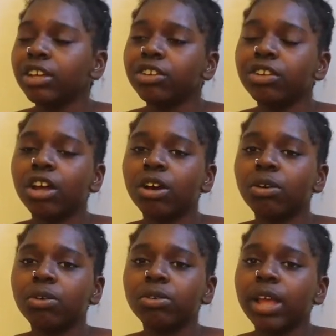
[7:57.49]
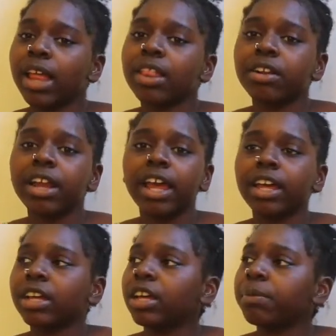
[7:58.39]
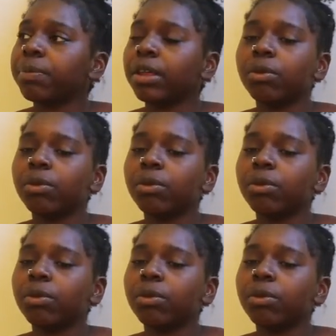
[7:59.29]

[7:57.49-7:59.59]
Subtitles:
you know, yesterday, it could be